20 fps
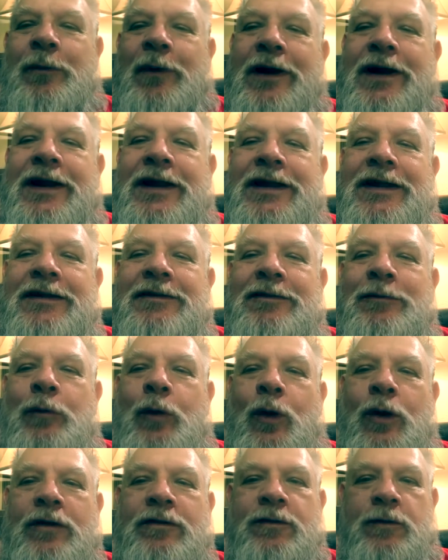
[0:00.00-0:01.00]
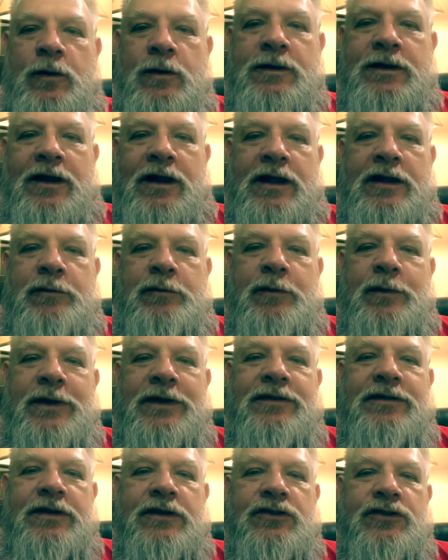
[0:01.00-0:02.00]
my more full-time
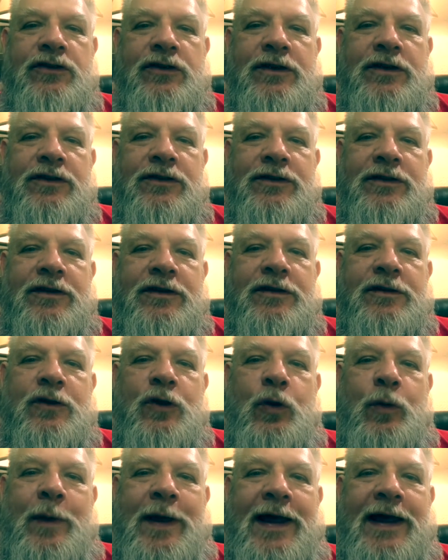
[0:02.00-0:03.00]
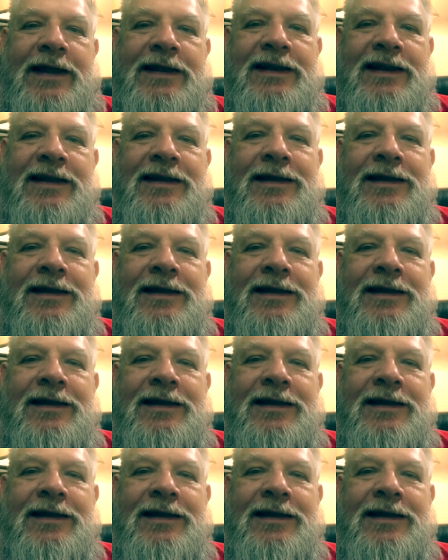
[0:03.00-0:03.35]
adventure as a nomad.